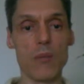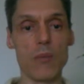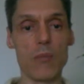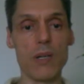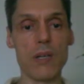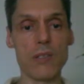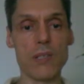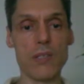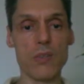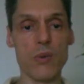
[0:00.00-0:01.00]
Because it
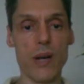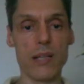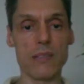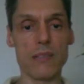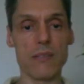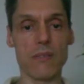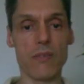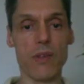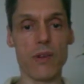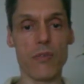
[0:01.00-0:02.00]
is great,
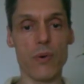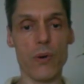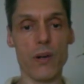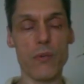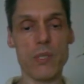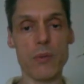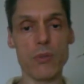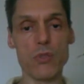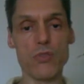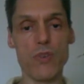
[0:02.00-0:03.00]
therefore it
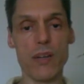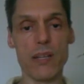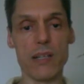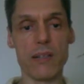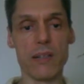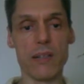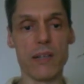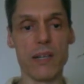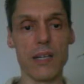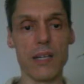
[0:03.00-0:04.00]
resembles folly.
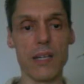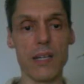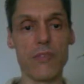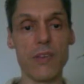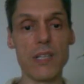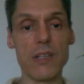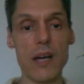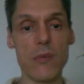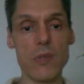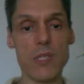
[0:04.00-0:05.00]
If it did
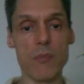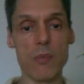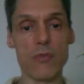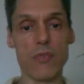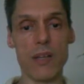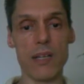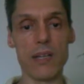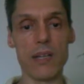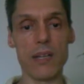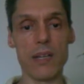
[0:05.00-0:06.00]
not resemble folly,
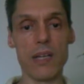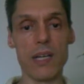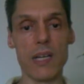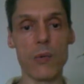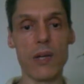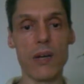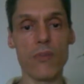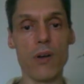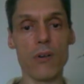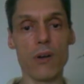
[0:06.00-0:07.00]
it would have
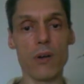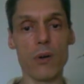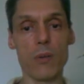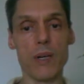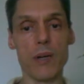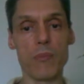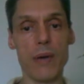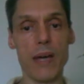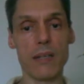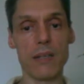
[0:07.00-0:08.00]
long ago become
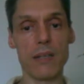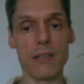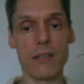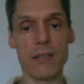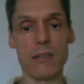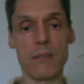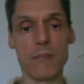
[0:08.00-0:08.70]
petty indeed.